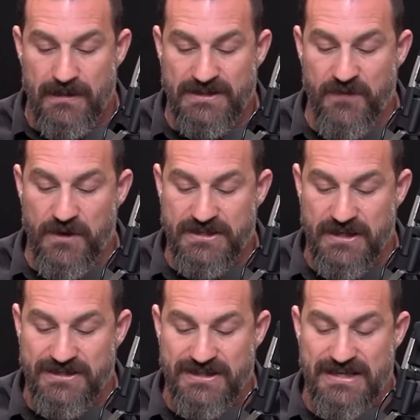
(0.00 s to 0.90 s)
Let's focus
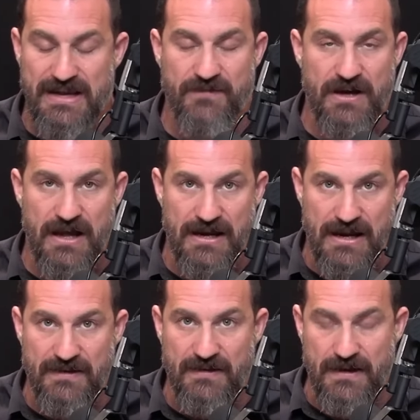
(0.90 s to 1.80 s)
on sativa and
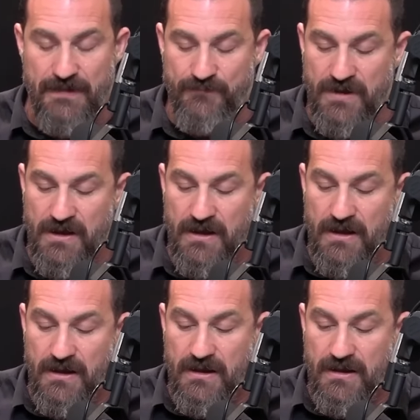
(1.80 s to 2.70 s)
indica.
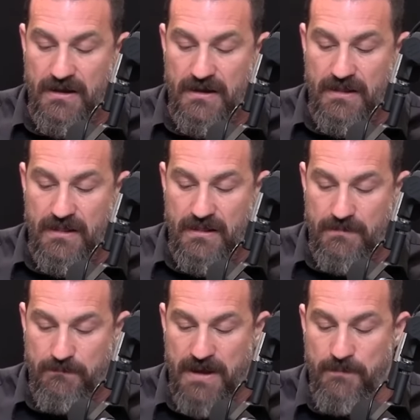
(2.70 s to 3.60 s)

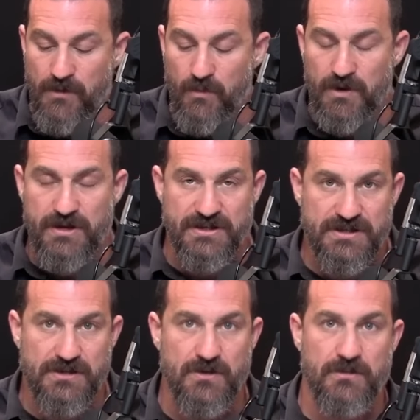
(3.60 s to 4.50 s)
People will
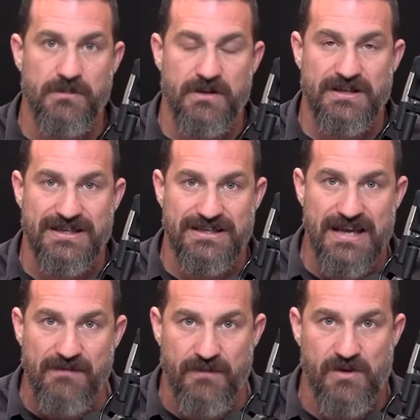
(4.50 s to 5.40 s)
consume the
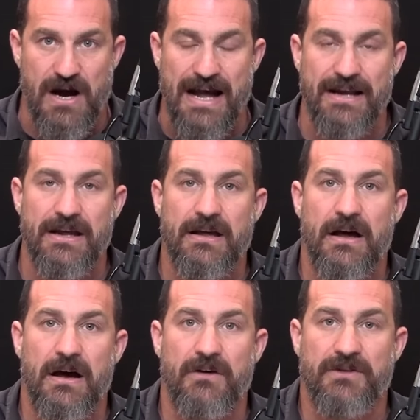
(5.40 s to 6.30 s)
sativa variety
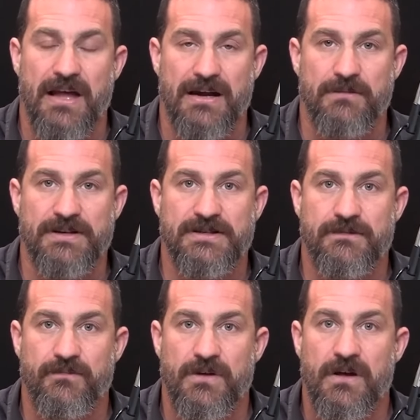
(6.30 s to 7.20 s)
of
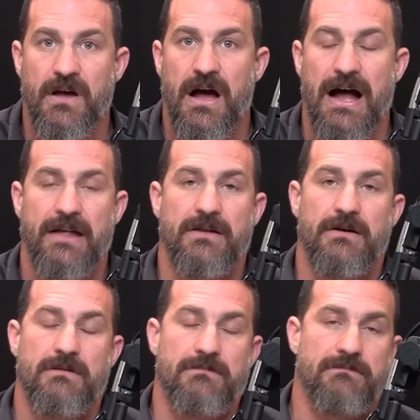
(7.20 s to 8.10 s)
cannabis
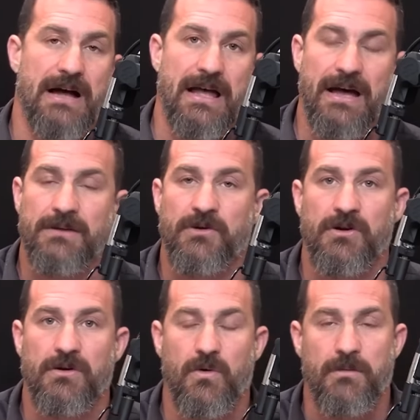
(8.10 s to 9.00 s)
either by
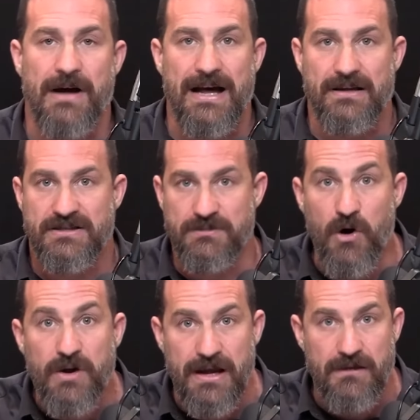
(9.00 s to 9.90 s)
edible or by
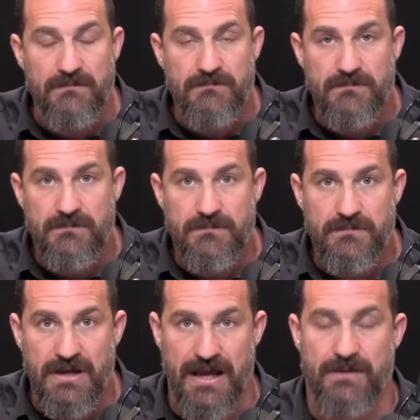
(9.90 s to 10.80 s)
smoking
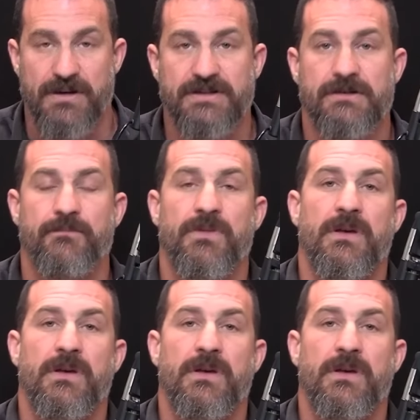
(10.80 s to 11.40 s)
cannabis,